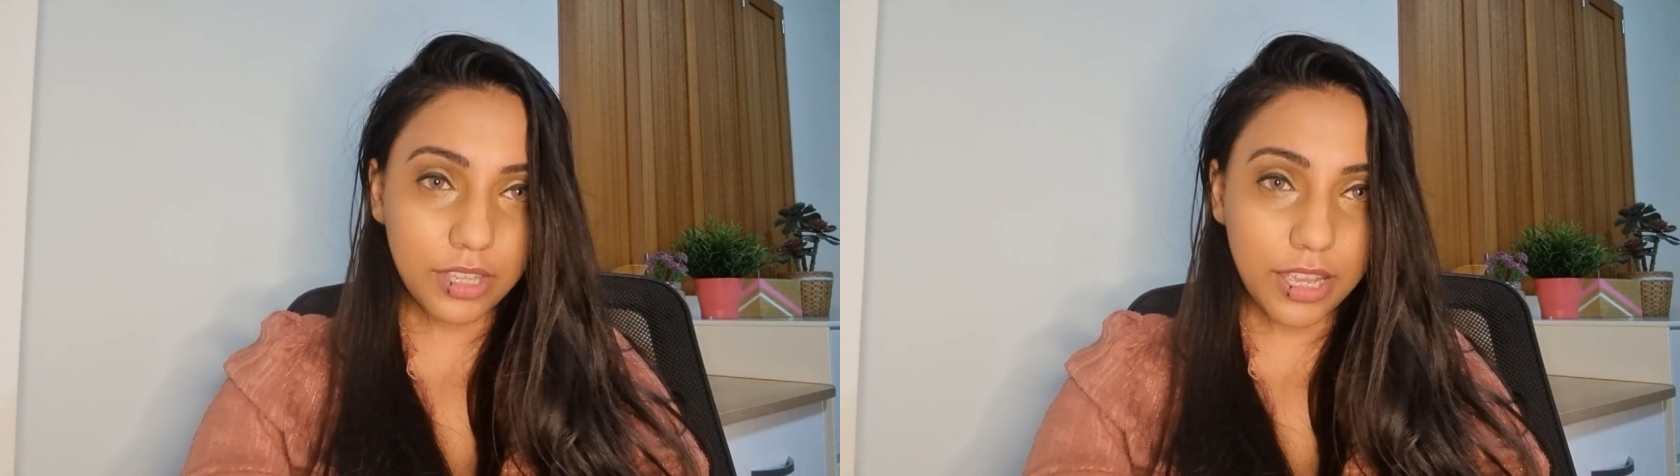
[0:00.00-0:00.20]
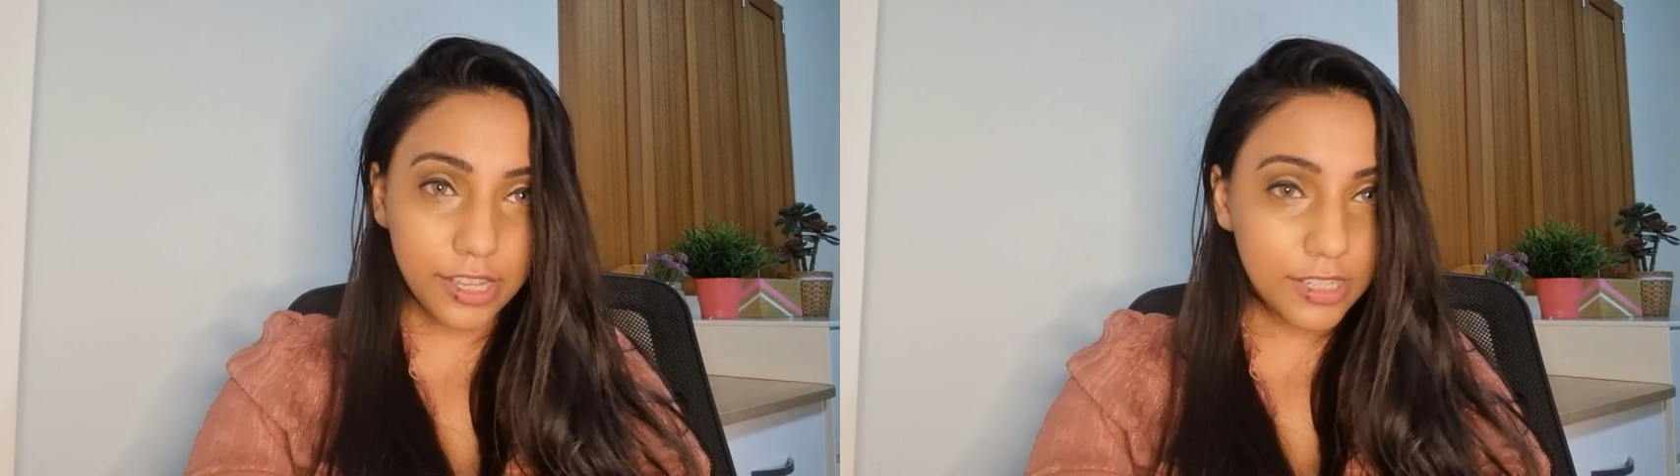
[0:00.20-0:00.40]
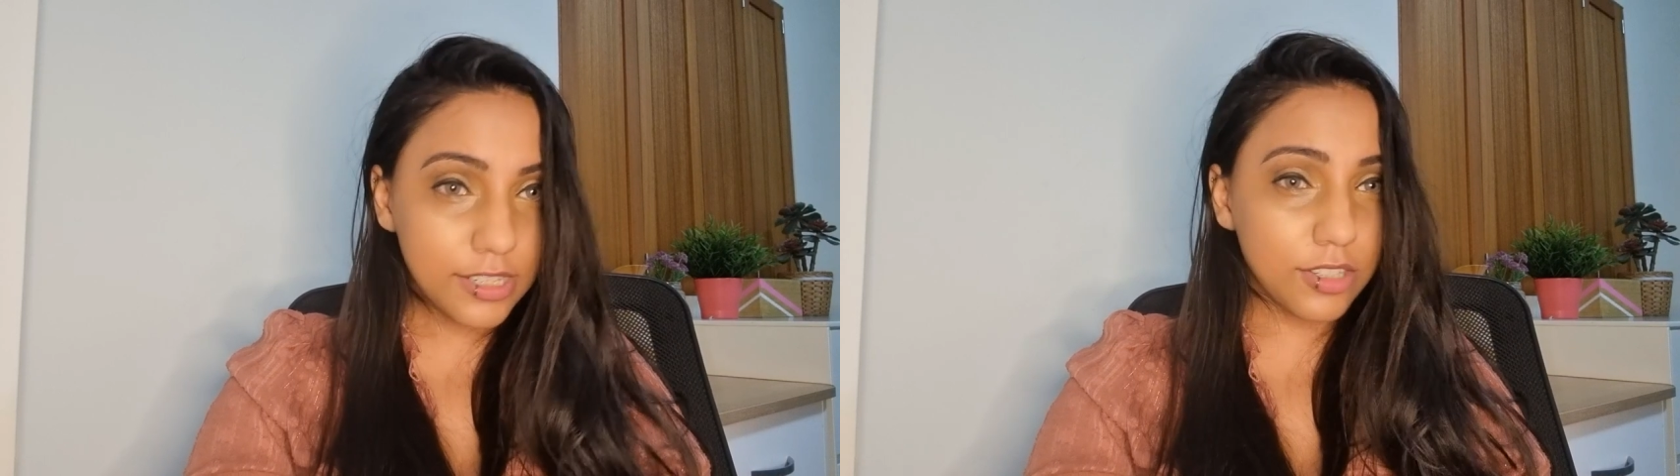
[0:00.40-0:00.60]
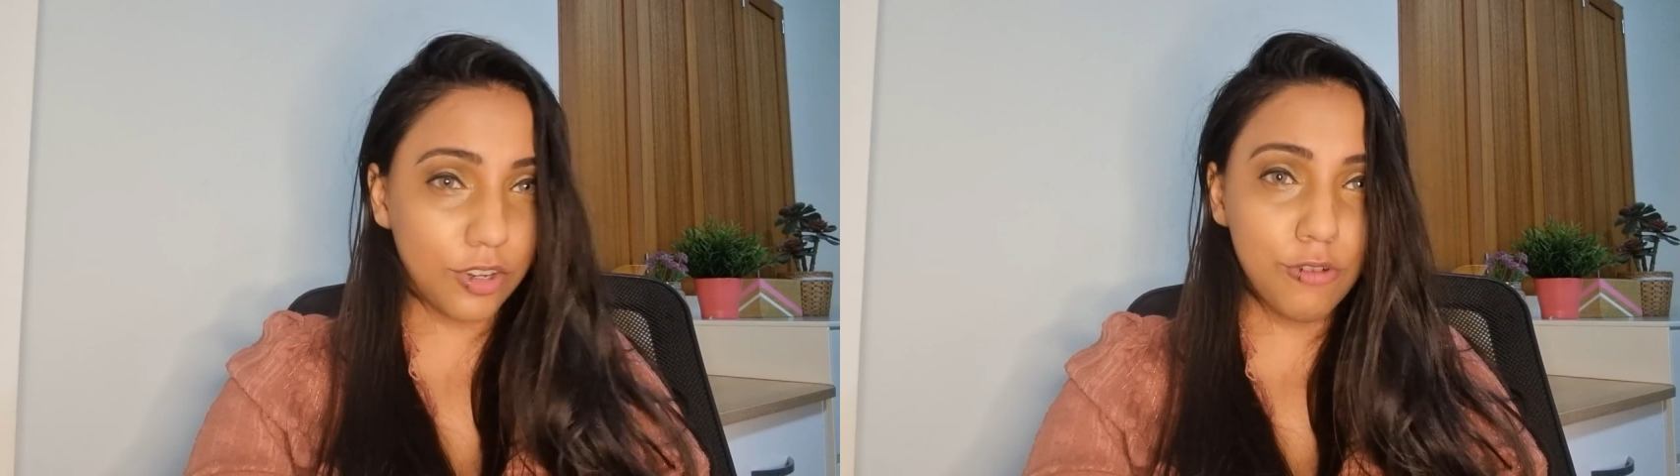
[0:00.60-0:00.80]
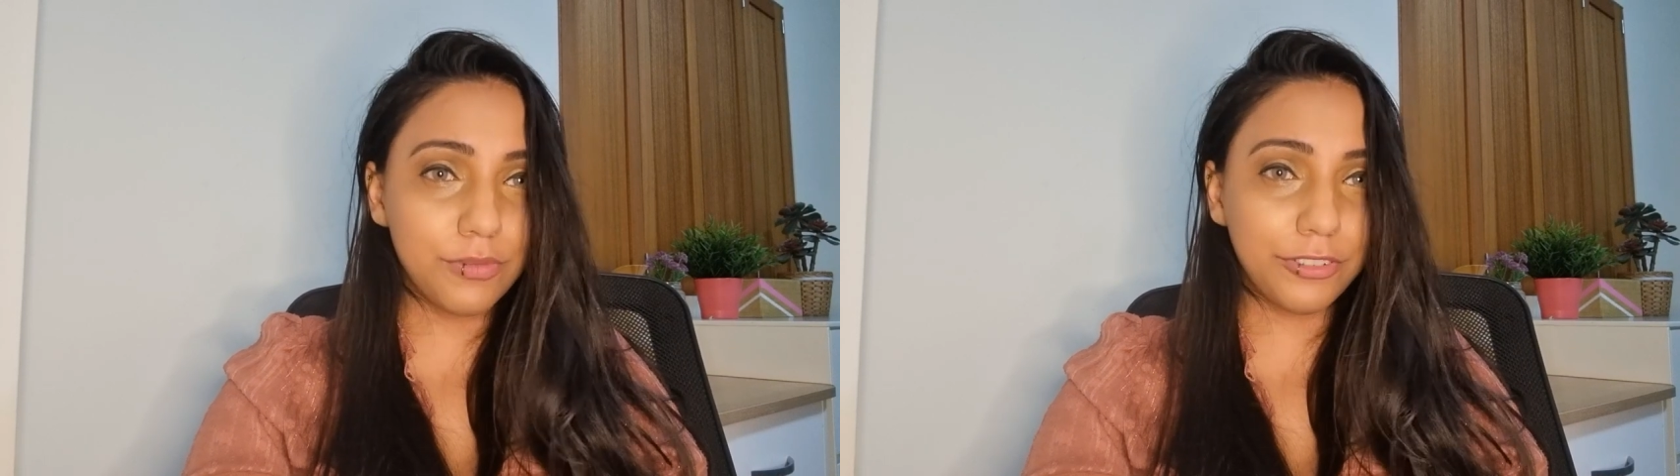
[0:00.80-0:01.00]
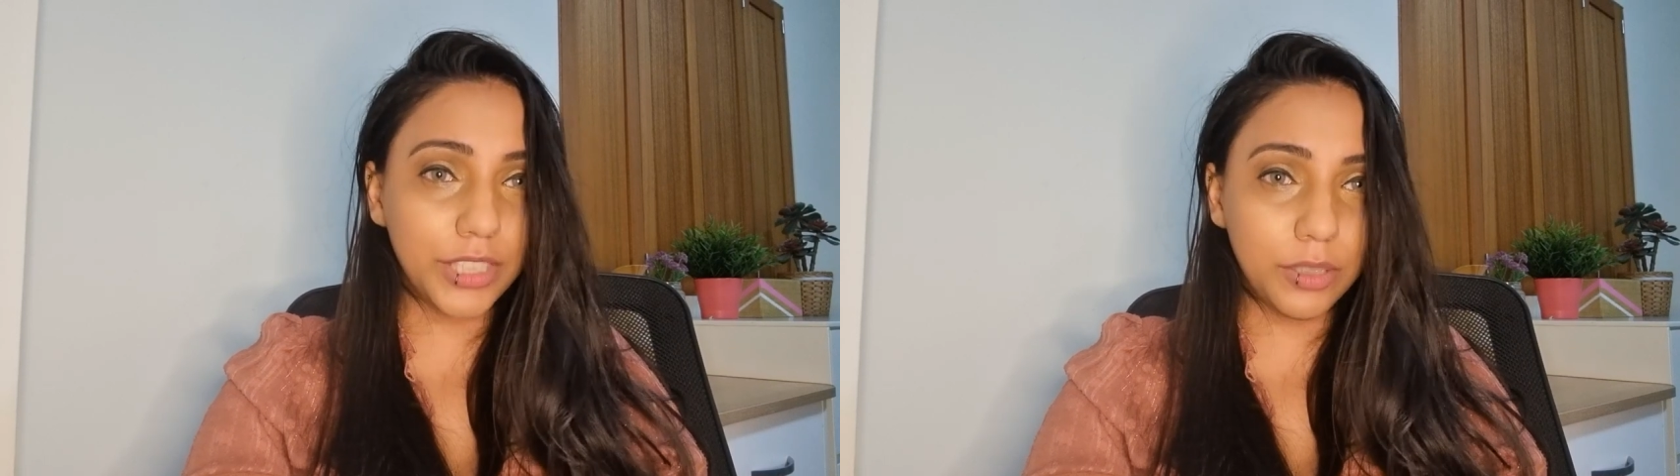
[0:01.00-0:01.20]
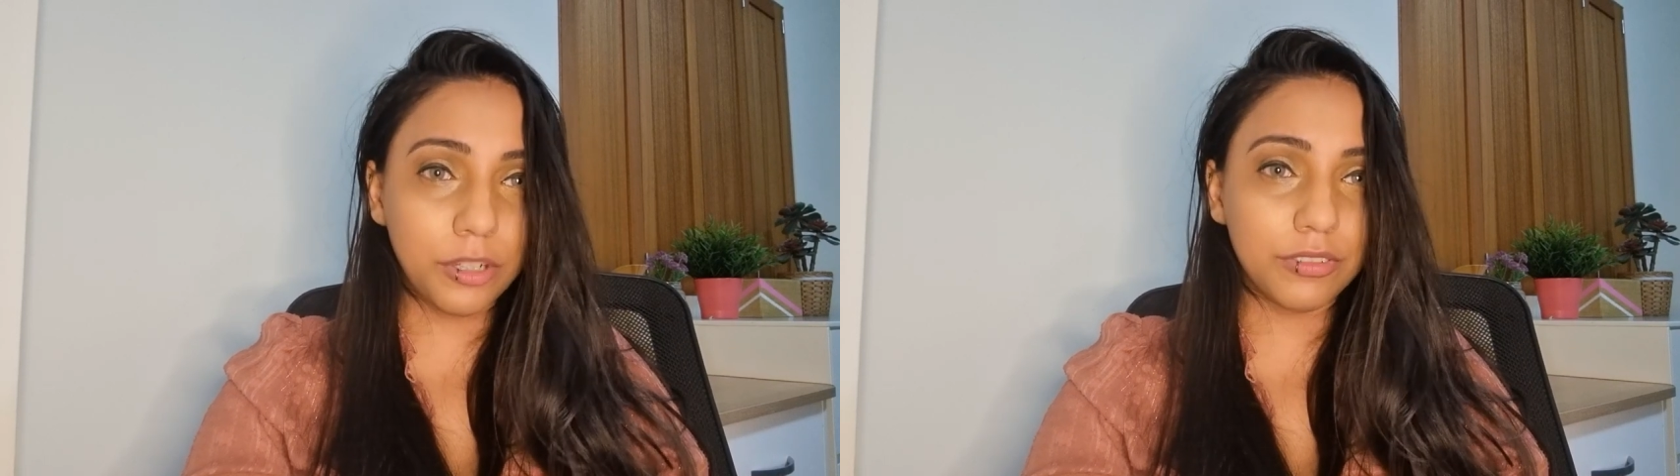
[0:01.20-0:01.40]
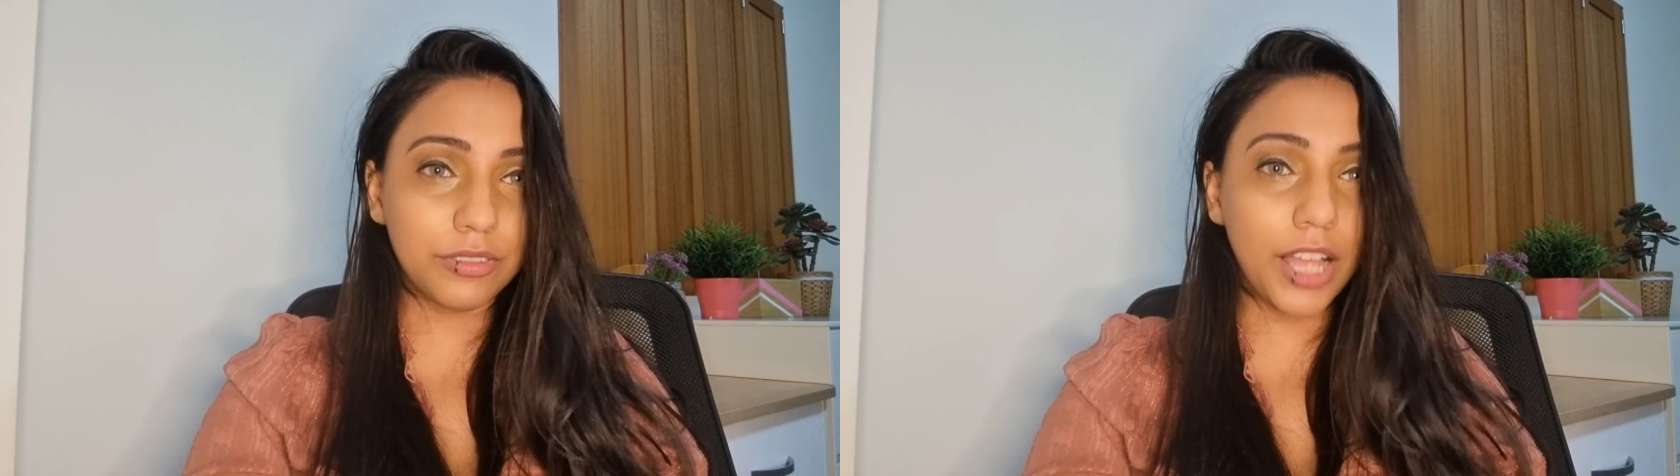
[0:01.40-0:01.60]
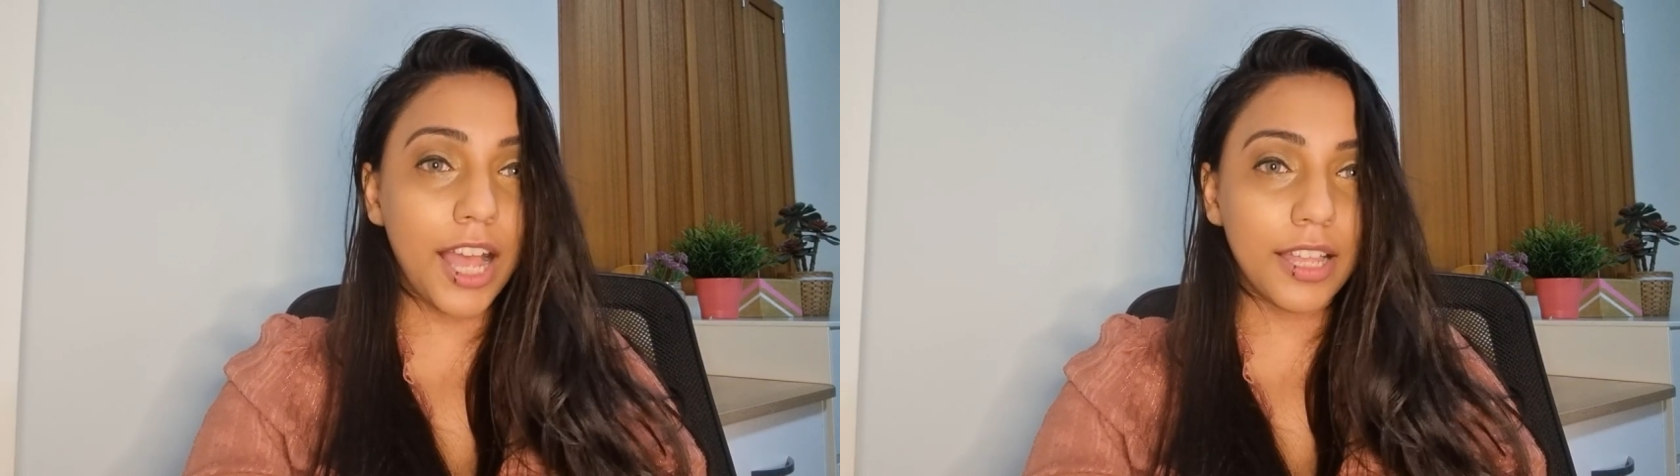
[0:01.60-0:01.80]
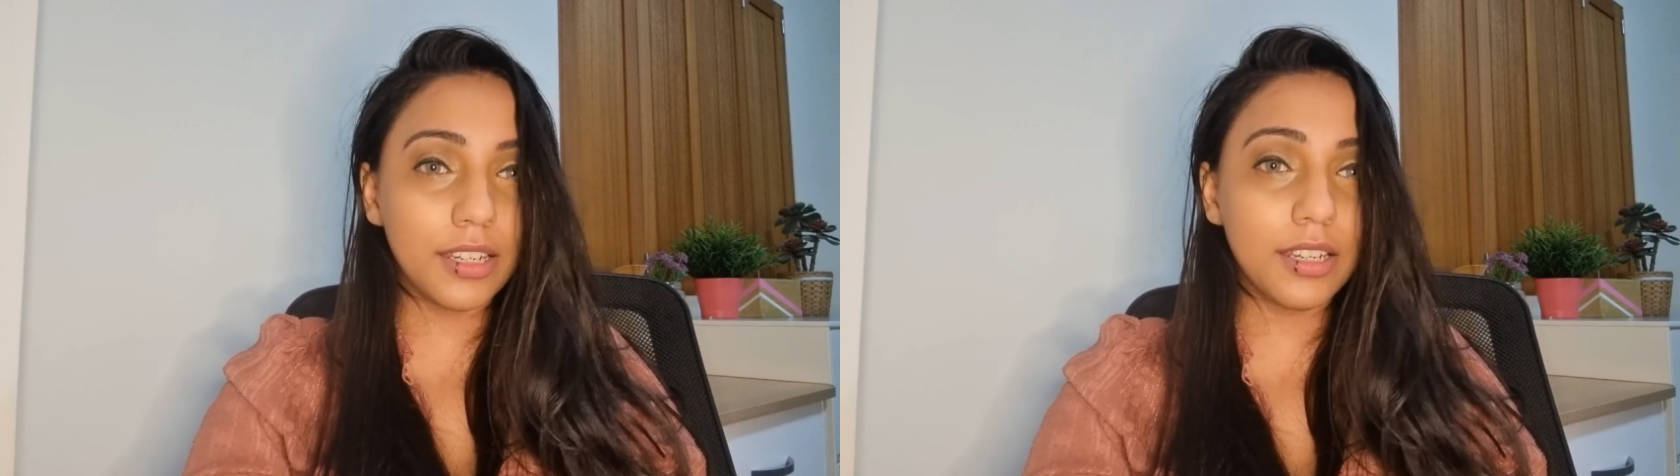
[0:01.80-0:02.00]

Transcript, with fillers: and hopefully we've had